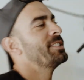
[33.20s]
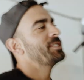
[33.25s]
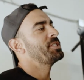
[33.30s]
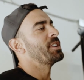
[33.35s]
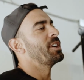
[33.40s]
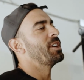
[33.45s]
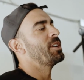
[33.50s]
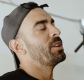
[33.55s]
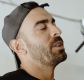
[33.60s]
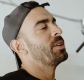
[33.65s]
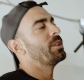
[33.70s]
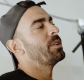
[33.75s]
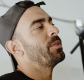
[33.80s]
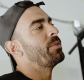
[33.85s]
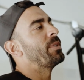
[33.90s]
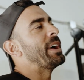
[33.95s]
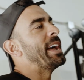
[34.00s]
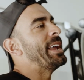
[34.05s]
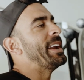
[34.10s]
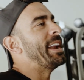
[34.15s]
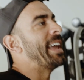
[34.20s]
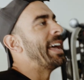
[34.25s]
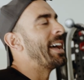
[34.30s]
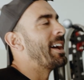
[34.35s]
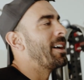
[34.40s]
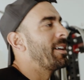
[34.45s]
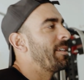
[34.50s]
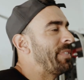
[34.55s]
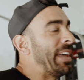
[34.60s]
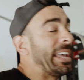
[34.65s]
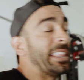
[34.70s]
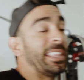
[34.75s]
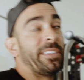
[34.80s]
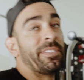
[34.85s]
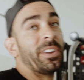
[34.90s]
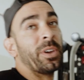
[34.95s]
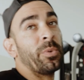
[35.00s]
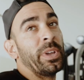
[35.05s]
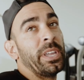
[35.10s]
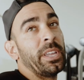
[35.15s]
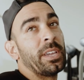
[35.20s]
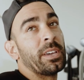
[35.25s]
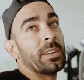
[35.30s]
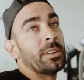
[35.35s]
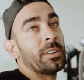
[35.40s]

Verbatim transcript: So right now, they leave in a week.